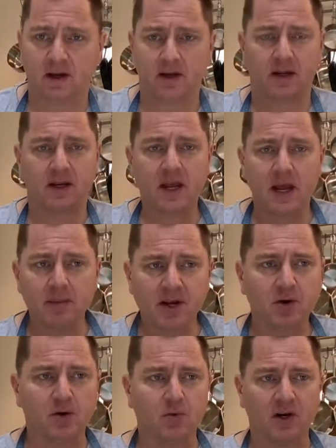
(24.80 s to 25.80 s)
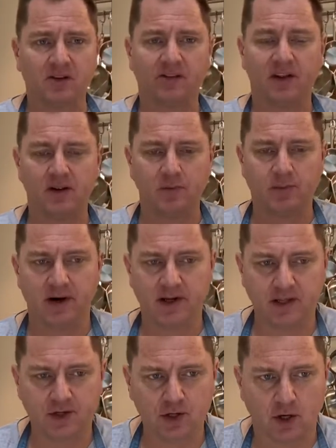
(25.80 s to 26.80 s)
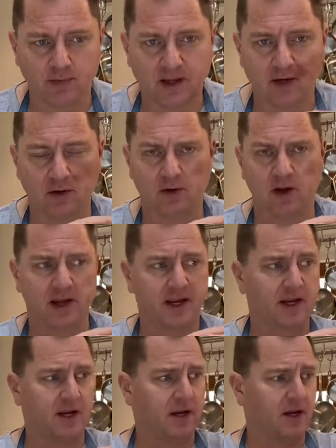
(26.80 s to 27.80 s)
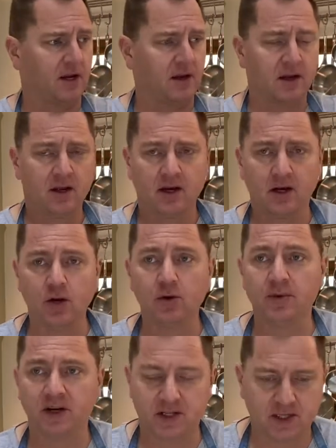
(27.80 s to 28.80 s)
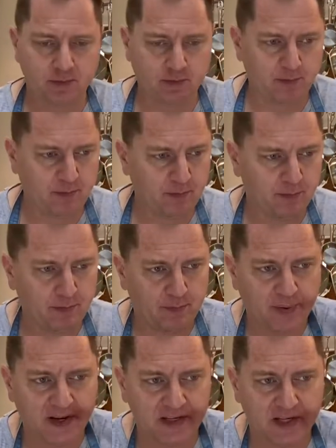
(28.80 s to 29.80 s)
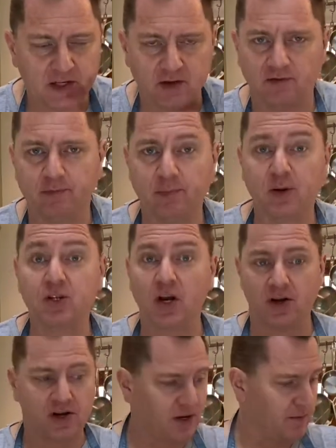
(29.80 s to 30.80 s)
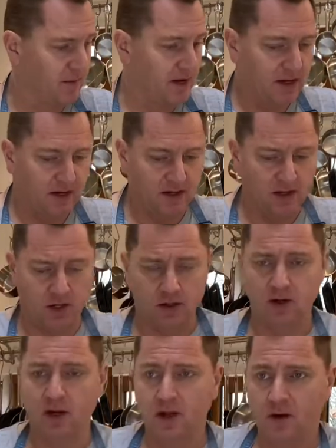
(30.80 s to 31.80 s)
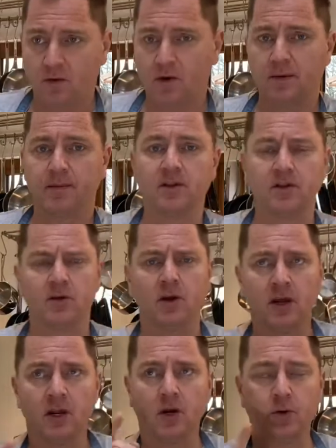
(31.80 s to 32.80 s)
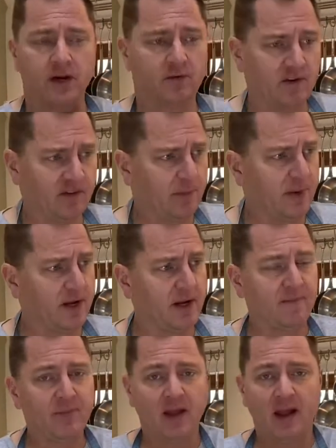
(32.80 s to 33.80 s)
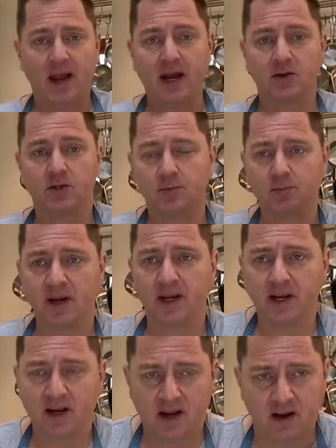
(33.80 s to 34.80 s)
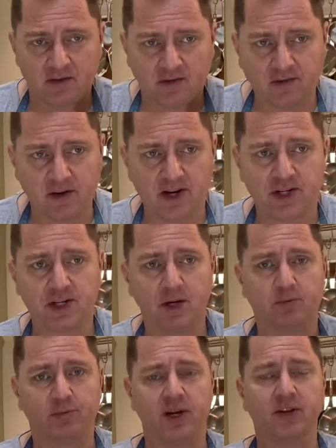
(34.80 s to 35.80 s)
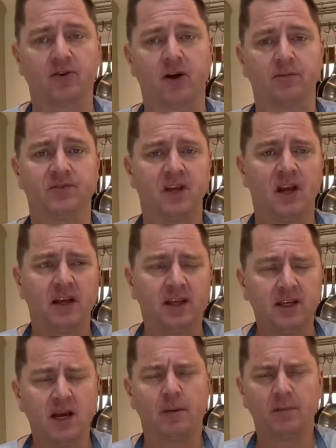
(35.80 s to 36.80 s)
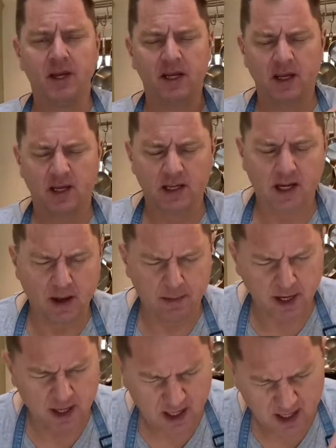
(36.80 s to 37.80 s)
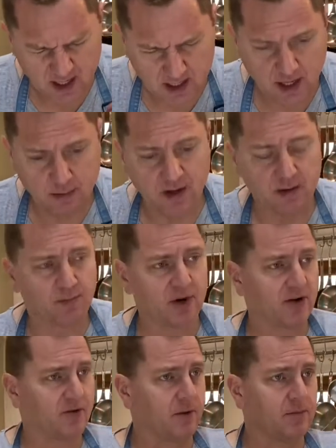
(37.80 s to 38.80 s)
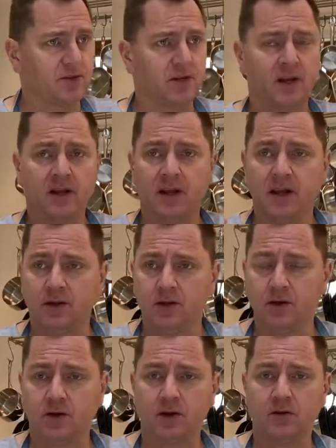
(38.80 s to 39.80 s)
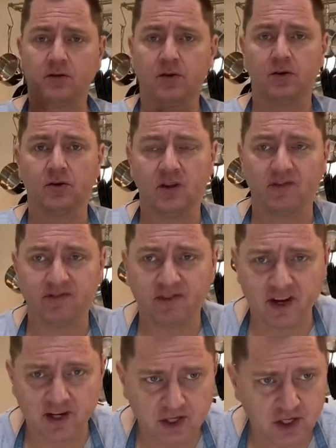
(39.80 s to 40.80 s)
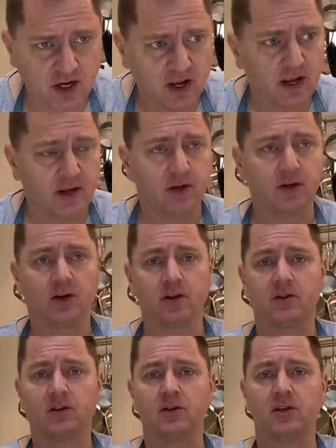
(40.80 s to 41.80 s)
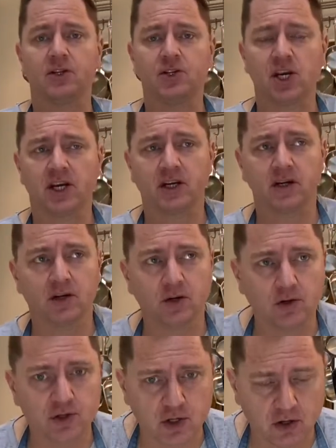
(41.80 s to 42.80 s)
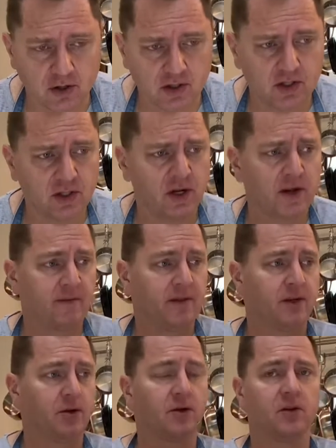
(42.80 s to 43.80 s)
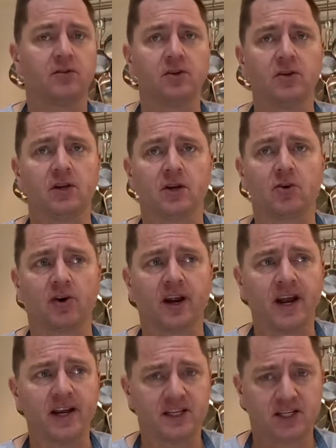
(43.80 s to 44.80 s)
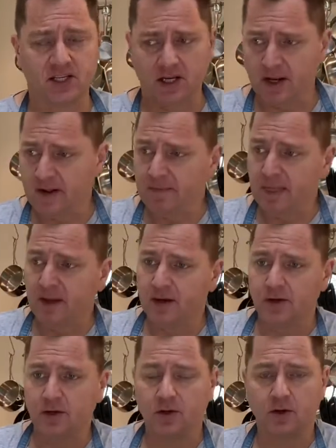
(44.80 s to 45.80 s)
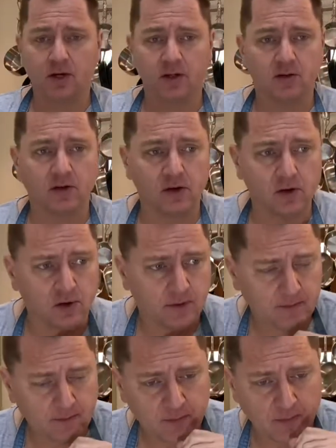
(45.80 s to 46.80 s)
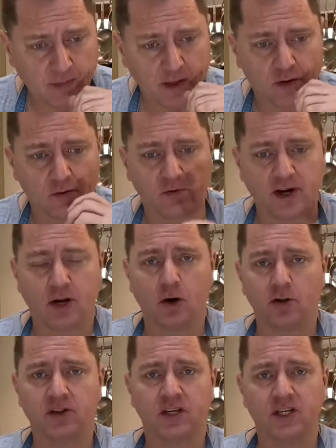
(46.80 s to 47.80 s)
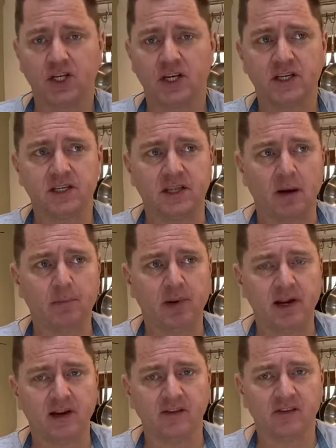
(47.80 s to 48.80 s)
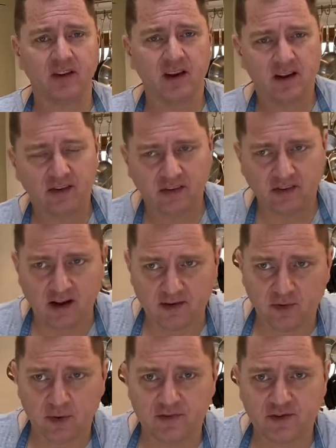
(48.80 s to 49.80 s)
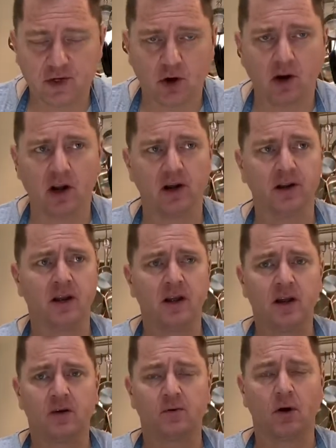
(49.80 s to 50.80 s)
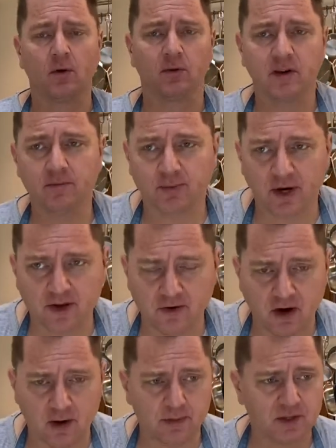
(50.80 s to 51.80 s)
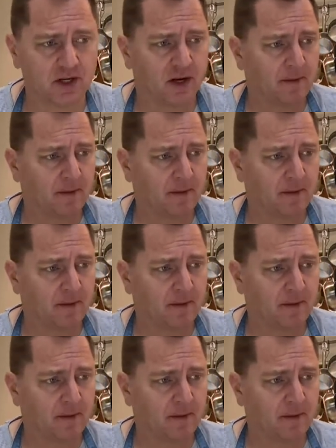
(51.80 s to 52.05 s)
chemical ones that you buy in the shop that look like luminous pieces of plutonium. No, what I'm going to do, quick recipe, how to make fresh breadcrumbs. Yummy, yummy, yummy breadcrumbs. You can do the fish, you can do the chicken goujons, you can do the croquettes, you could do ricotta cheese dumplings stuffed with chocolate, rolled in breadcrumbs